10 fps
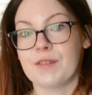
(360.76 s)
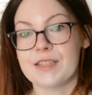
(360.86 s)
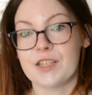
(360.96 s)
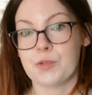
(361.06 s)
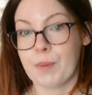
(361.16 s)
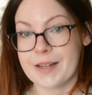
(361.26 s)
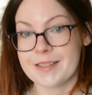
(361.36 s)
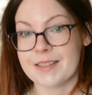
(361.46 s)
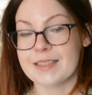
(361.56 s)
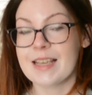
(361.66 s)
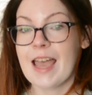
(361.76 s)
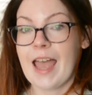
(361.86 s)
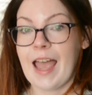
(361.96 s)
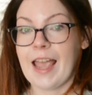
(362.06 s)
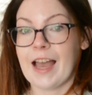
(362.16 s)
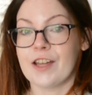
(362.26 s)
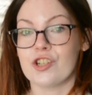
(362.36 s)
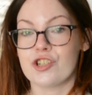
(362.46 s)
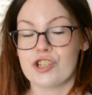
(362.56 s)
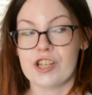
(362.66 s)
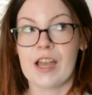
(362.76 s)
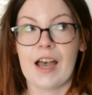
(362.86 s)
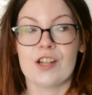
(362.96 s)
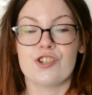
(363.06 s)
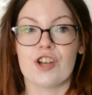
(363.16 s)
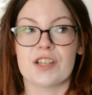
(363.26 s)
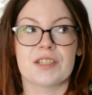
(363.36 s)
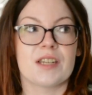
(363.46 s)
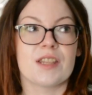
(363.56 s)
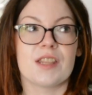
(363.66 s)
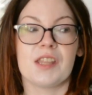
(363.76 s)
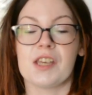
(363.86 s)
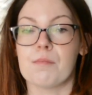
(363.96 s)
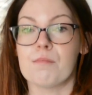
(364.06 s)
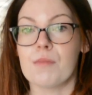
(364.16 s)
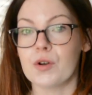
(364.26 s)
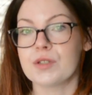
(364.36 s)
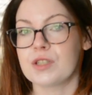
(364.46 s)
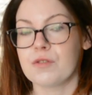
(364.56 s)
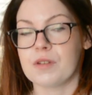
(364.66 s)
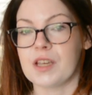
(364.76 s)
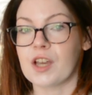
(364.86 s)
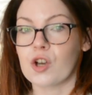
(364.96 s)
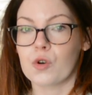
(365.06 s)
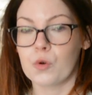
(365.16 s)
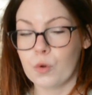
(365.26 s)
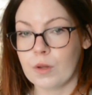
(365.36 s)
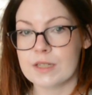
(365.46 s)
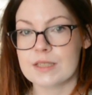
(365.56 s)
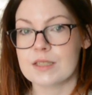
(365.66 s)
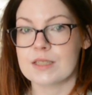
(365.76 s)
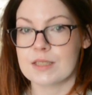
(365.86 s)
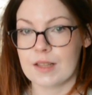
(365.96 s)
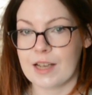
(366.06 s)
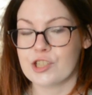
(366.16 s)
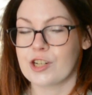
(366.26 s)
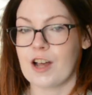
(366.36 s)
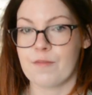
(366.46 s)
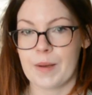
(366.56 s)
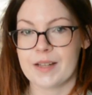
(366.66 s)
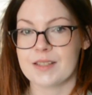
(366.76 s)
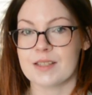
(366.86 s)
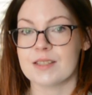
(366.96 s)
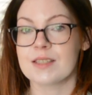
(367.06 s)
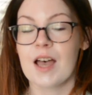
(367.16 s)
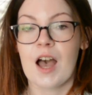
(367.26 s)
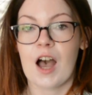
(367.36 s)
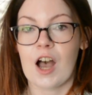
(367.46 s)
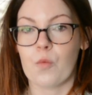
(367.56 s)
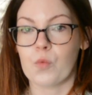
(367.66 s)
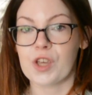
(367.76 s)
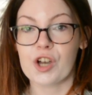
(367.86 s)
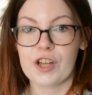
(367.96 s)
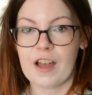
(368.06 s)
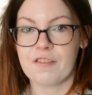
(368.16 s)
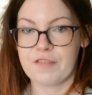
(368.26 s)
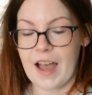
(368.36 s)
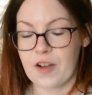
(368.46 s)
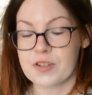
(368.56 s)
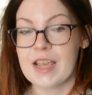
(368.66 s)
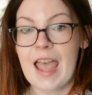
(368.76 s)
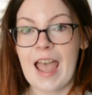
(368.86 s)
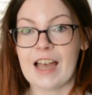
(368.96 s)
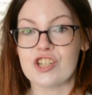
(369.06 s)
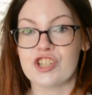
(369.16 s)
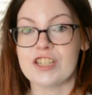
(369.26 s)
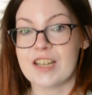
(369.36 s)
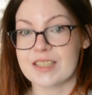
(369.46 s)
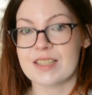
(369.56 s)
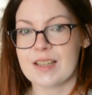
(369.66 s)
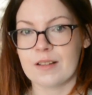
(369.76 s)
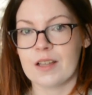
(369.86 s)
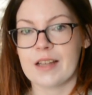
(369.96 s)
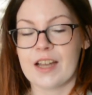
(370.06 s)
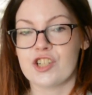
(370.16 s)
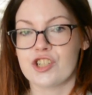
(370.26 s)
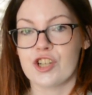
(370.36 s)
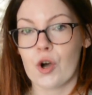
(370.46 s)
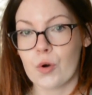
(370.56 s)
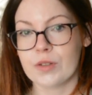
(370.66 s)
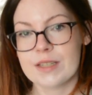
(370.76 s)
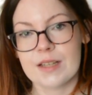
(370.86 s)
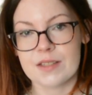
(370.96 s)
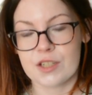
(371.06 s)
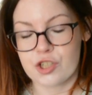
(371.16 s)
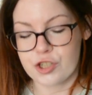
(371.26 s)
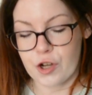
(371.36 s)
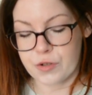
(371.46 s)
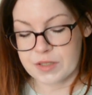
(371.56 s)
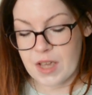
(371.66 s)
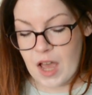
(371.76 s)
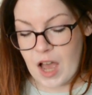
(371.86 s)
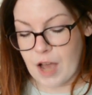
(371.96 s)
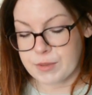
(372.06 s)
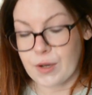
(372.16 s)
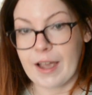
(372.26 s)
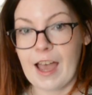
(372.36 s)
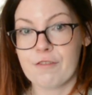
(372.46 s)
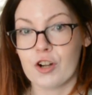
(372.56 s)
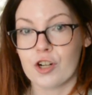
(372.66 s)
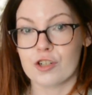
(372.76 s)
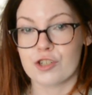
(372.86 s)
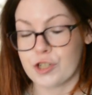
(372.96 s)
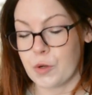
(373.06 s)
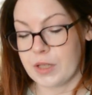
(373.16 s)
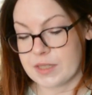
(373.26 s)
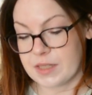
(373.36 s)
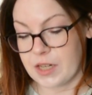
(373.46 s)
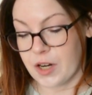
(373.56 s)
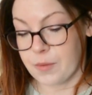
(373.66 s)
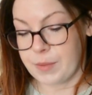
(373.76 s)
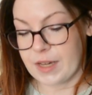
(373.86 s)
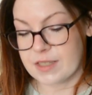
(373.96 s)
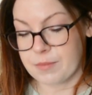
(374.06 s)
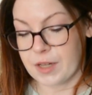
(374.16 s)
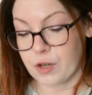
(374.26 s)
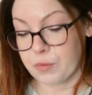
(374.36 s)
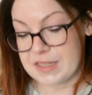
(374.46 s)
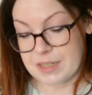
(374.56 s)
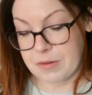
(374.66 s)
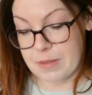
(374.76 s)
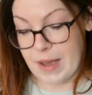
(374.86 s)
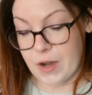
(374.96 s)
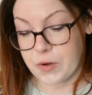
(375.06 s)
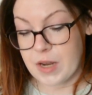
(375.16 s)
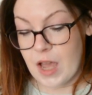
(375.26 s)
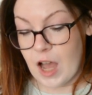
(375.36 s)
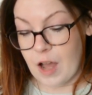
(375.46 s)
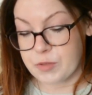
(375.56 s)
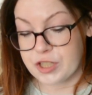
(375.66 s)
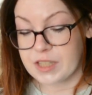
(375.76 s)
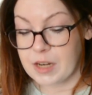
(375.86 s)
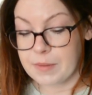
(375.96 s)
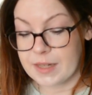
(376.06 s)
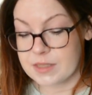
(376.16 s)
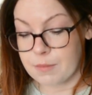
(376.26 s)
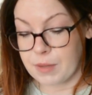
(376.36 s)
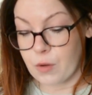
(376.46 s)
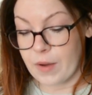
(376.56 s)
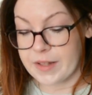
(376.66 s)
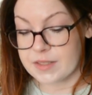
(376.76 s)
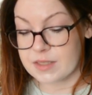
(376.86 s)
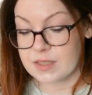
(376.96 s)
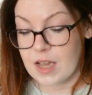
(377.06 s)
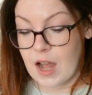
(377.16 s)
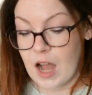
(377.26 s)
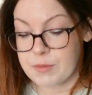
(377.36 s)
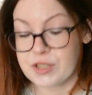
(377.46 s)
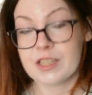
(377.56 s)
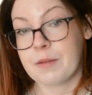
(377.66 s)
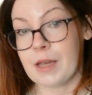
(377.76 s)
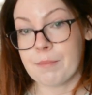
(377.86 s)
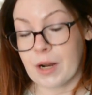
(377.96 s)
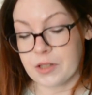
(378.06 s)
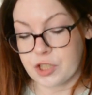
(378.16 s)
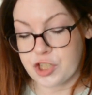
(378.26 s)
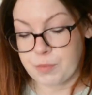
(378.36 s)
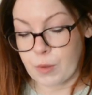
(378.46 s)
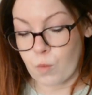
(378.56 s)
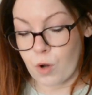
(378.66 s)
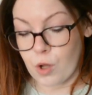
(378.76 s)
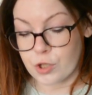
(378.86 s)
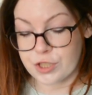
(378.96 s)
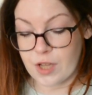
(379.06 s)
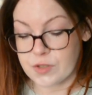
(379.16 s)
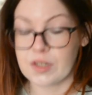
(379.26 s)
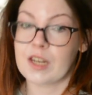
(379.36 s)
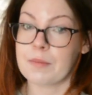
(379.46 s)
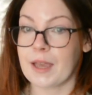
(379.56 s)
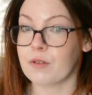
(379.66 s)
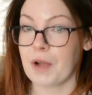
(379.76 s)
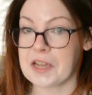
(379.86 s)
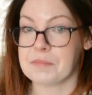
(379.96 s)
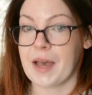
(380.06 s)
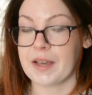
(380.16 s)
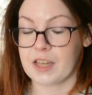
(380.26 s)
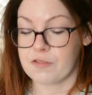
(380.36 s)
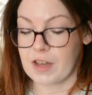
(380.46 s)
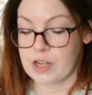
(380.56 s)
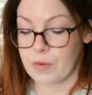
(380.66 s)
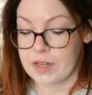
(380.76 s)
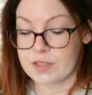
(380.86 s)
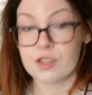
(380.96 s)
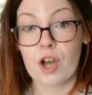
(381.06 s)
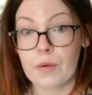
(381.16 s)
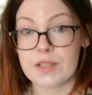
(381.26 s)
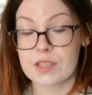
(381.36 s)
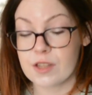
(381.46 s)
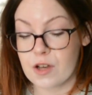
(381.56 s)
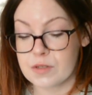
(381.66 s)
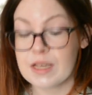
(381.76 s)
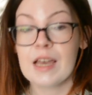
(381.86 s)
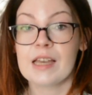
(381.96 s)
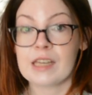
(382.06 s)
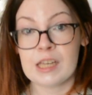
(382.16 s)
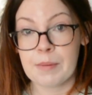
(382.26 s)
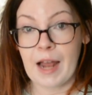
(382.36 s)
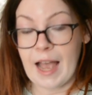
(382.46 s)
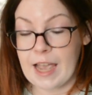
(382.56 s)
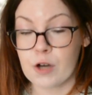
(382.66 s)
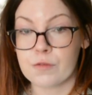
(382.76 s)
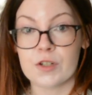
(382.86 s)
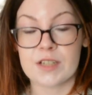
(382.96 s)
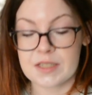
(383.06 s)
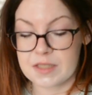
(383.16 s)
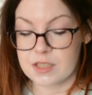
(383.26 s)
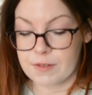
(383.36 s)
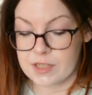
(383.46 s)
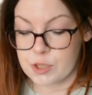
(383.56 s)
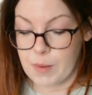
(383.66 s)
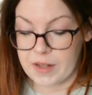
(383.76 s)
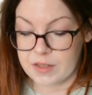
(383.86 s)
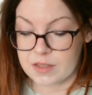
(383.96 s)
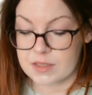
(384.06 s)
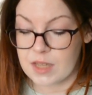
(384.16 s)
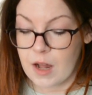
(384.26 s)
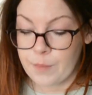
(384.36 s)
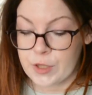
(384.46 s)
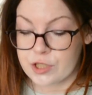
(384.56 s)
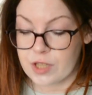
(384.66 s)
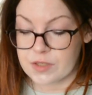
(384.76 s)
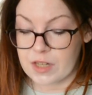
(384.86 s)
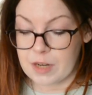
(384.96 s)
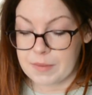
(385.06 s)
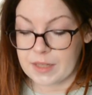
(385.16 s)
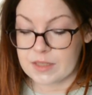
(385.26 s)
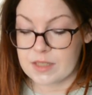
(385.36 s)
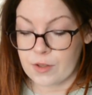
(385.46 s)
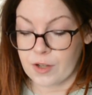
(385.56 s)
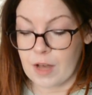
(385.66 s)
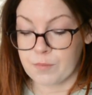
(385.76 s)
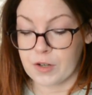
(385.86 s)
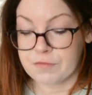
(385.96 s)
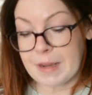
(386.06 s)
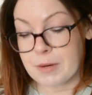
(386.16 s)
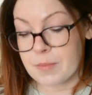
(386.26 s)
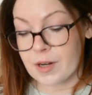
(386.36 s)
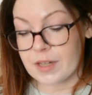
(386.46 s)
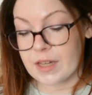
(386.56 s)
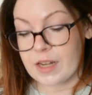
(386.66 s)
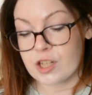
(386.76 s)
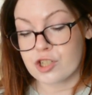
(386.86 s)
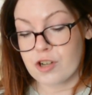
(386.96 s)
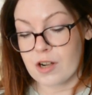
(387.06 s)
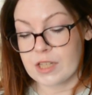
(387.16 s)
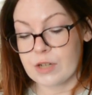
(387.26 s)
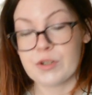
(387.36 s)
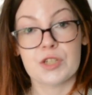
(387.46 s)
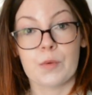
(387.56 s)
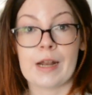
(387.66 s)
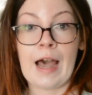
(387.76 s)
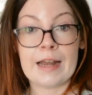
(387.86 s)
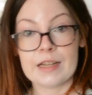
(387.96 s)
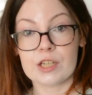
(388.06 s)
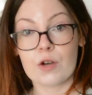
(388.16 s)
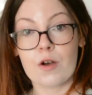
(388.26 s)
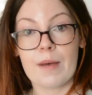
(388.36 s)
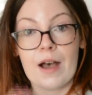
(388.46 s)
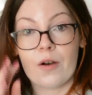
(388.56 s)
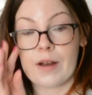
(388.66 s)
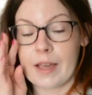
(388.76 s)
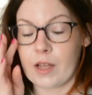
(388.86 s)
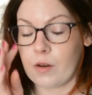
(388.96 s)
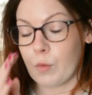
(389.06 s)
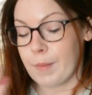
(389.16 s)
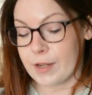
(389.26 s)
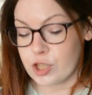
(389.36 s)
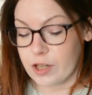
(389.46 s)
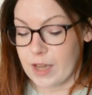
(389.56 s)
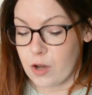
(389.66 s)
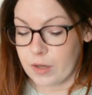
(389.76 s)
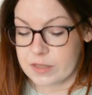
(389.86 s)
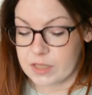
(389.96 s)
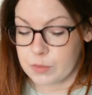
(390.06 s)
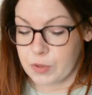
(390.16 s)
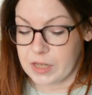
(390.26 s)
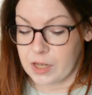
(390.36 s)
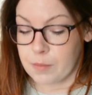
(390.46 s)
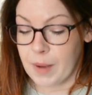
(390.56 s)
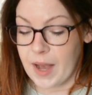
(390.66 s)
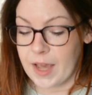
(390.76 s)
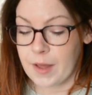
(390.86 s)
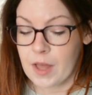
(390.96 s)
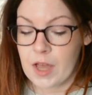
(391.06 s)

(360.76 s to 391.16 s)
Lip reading: Vintage Buttons. And she had just the most unique, coolest selection of buttons we could have found. And she doesn't sell online, she only sells in shows. So I have her show list here because I'm going to read some of them out. She's going to be at some big ones. She's going to be at Maryland Sheep and Wool. She's also going to be at Rhinebeck. If anyone is going to those, keep an eye out for Dusty's Vintage Buttons. She's also going to be at the Southern Comfort Fiber Market in Charlotte, which is what I didn't know about, and we might check out because it's pretty nearby.